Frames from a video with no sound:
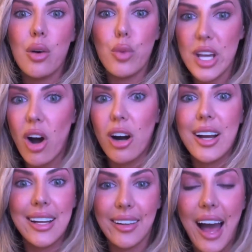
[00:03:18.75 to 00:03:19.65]
We are
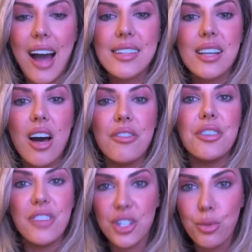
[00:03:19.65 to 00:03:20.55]
a class of
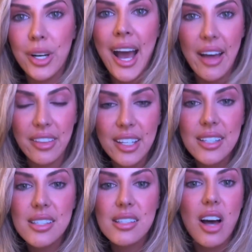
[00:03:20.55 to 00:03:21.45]
Division I
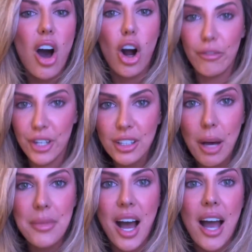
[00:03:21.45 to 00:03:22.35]
athletes, Harvard
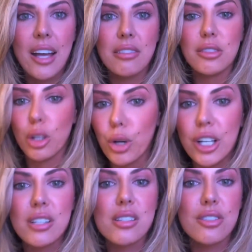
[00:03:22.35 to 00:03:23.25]
alumni,
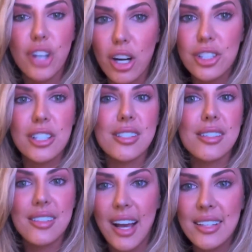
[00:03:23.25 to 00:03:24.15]
lawyers,
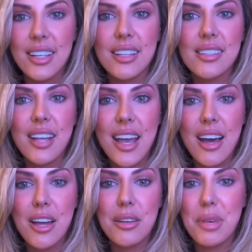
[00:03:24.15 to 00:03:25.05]
doctors, scientists,
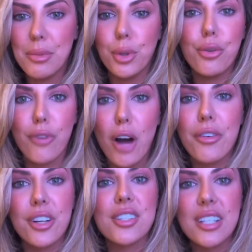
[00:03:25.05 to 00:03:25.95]
and people who fought
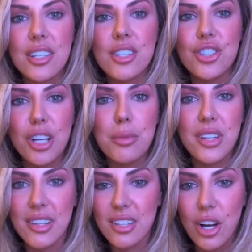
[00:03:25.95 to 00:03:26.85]
for their citizenship
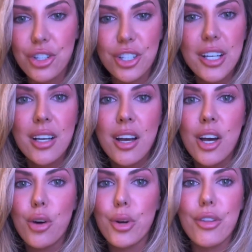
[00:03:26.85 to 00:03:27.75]
to this country.
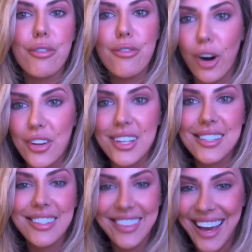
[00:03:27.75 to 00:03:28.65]
We are the
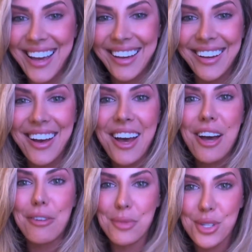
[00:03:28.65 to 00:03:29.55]
farthest thing
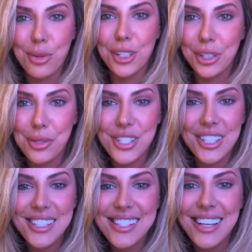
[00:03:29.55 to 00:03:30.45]
from sore
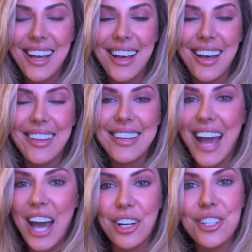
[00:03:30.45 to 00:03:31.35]
losers. The
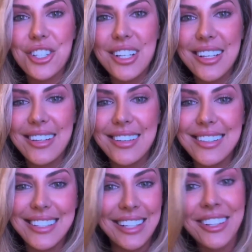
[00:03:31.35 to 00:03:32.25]
energy
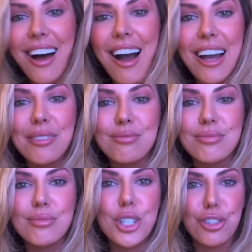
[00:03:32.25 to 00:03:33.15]
didn't lie.
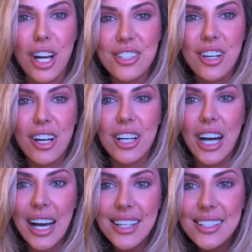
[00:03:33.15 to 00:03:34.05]
We trusted our
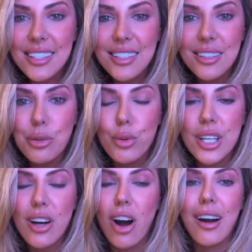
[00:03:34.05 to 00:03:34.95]
gut.
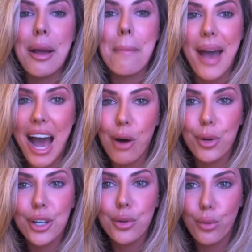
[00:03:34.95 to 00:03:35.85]
We are
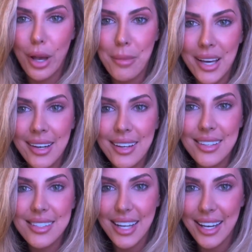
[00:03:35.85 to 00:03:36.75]
empowered
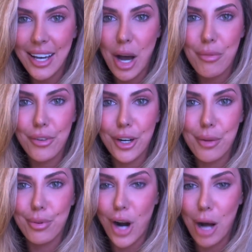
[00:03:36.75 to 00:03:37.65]
women sticking up for
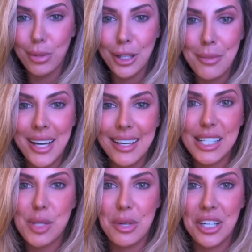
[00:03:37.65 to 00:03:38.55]
a problem and an
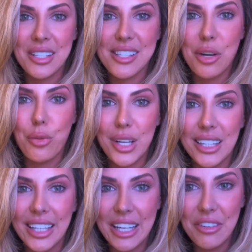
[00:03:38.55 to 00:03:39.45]
experience that we
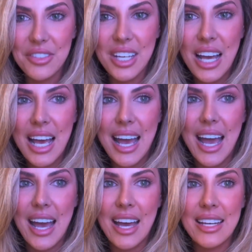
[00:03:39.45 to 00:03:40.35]
lived,
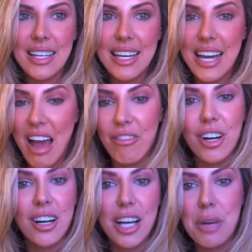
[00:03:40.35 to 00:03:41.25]
and
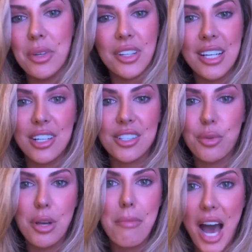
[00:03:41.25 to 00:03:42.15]
never in a million years did
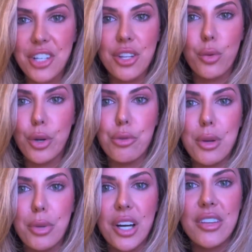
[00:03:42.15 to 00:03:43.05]
we imagine that we would
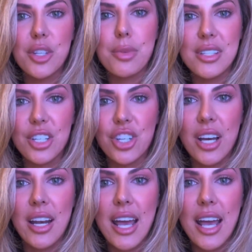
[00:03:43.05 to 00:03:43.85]
be put in this position.